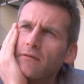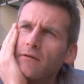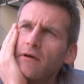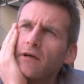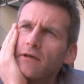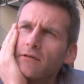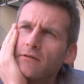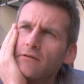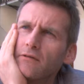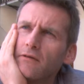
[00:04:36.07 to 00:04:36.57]

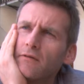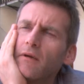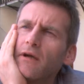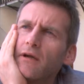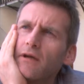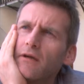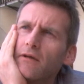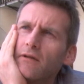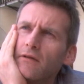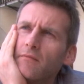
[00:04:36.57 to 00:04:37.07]
I enjoy
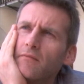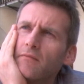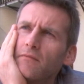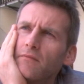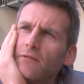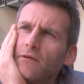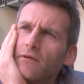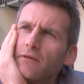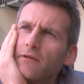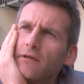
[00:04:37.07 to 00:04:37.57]
making them
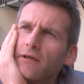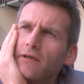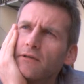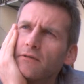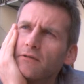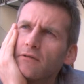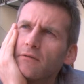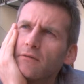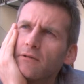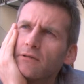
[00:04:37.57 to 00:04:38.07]
more than I
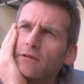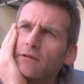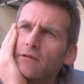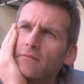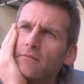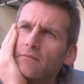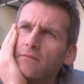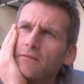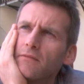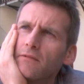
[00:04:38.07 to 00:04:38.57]
enjoy watching them.